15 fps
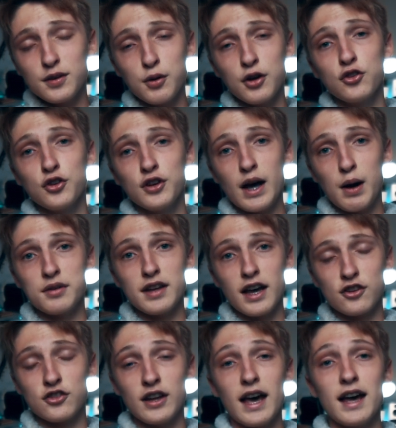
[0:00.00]
thing we're gonna do now is
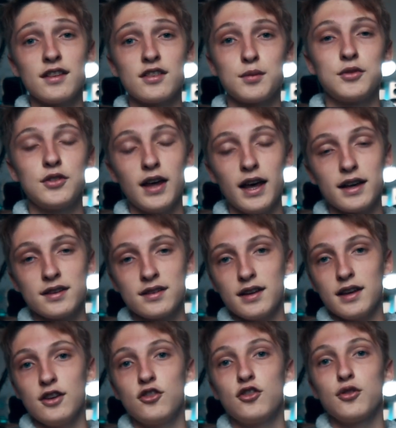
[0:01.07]
actually add some text
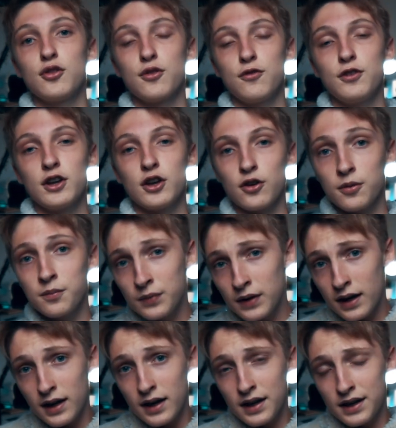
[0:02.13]
into the video.
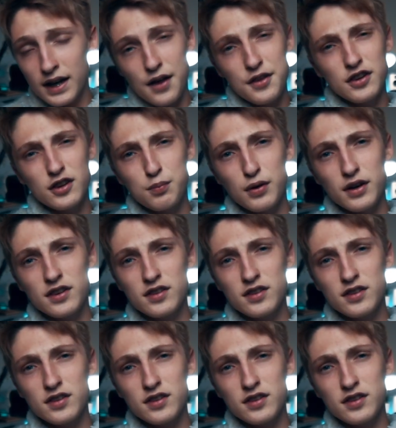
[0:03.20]
Now this is pretty